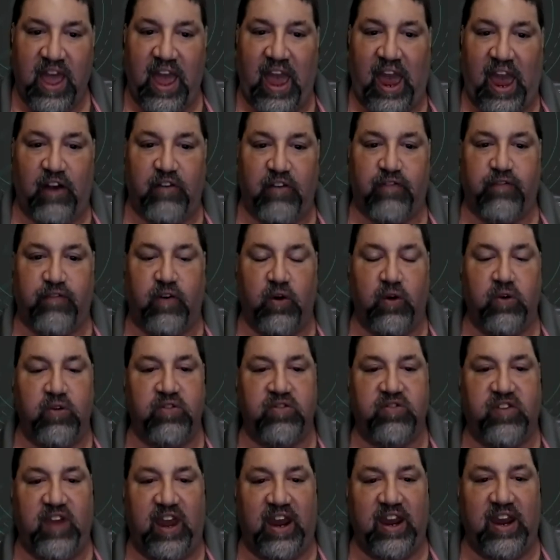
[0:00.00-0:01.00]
and full
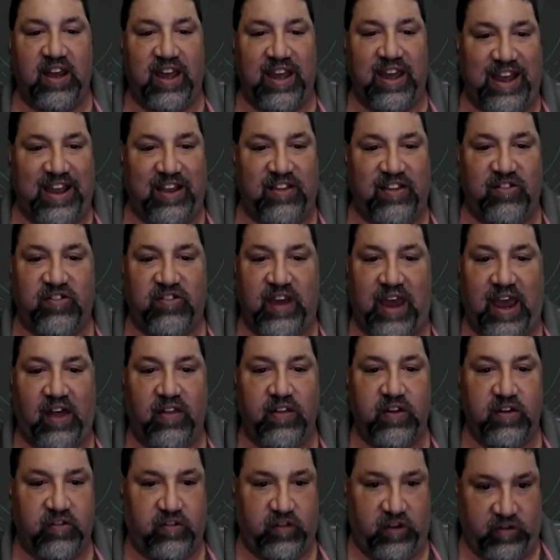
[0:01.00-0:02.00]
data
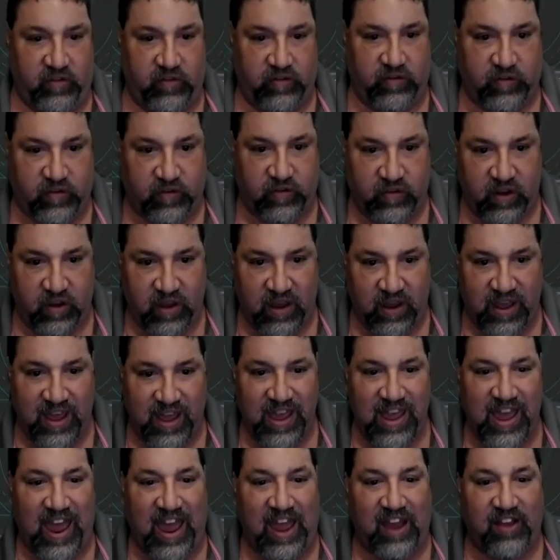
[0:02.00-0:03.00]
intelligence
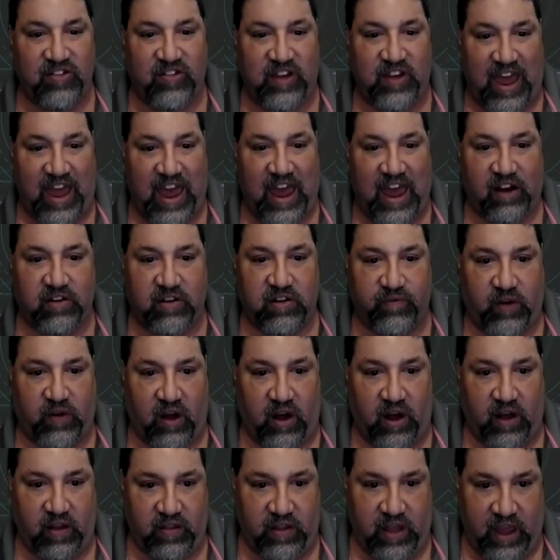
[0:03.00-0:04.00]
and to act
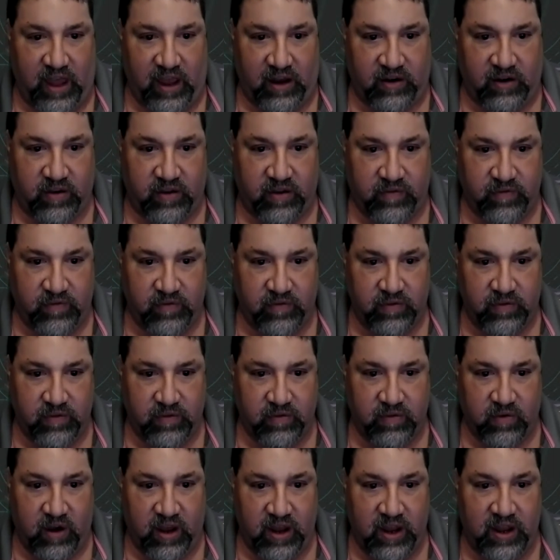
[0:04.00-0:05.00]
upon that,
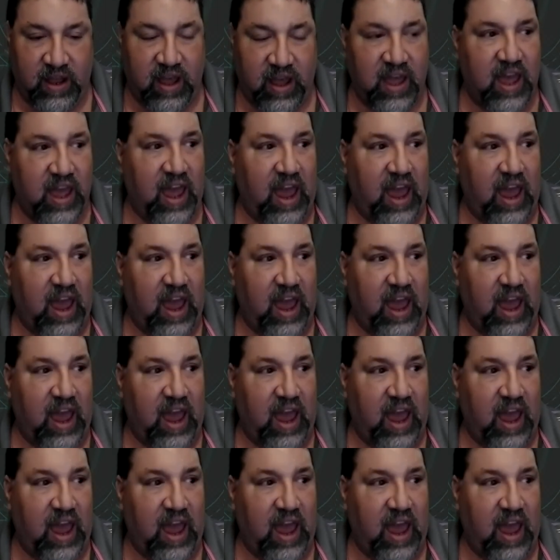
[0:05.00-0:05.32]
right?